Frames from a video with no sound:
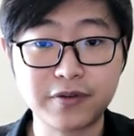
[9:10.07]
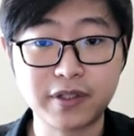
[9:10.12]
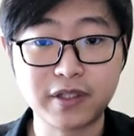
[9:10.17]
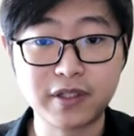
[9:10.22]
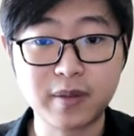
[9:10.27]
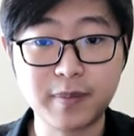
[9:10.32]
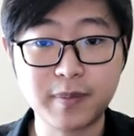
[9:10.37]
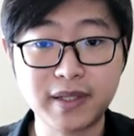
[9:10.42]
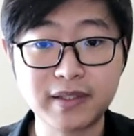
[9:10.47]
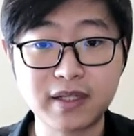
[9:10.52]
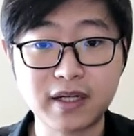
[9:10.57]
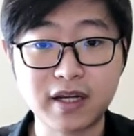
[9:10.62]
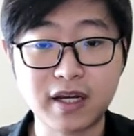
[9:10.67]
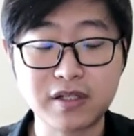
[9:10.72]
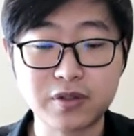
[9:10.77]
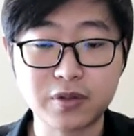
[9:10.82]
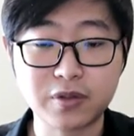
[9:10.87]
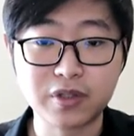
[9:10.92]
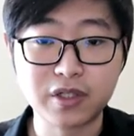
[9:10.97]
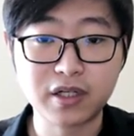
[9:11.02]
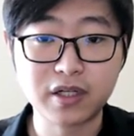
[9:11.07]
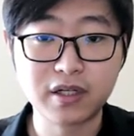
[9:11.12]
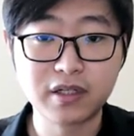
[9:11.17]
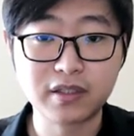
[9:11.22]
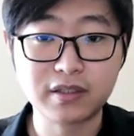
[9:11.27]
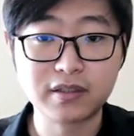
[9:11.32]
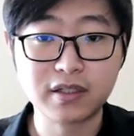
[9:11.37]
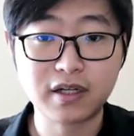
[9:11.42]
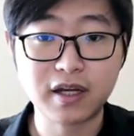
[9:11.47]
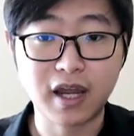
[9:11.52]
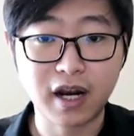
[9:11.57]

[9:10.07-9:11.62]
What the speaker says: for the meta controller in the